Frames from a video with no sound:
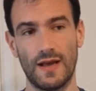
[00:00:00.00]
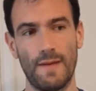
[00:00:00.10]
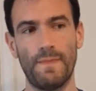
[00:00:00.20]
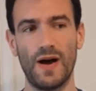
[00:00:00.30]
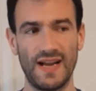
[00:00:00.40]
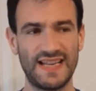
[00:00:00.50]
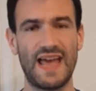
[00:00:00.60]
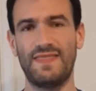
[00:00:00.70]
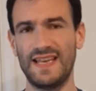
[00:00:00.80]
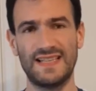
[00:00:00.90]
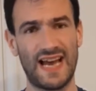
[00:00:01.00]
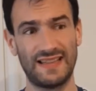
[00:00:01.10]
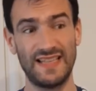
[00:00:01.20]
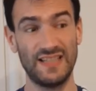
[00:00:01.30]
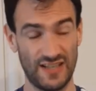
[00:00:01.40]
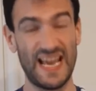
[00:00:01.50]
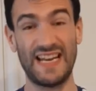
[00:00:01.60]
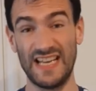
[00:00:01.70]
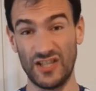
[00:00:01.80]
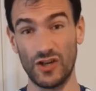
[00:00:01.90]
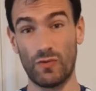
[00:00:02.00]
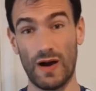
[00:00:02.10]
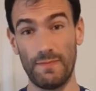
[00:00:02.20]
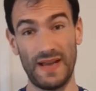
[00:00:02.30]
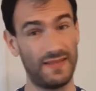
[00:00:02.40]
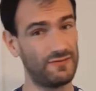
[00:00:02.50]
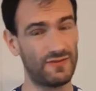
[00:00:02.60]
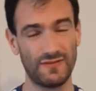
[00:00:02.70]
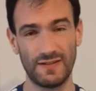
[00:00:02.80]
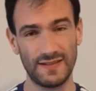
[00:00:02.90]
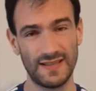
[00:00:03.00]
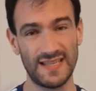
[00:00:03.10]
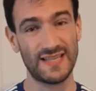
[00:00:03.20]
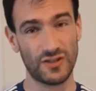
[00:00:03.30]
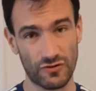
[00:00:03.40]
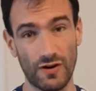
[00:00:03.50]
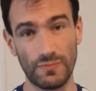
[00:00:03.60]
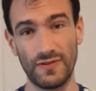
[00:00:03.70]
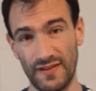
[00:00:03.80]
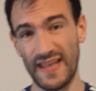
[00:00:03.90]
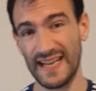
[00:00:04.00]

But again, these athletes are getting injured quite a bit, and the disc trouble that they